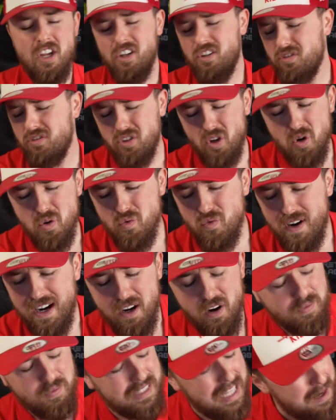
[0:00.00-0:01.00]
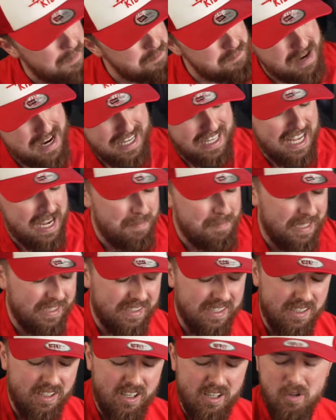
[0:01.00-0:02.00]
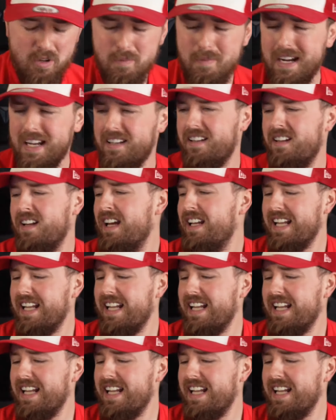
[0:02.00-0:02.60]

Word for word: Just don't write off that man, Amad Diallo, man.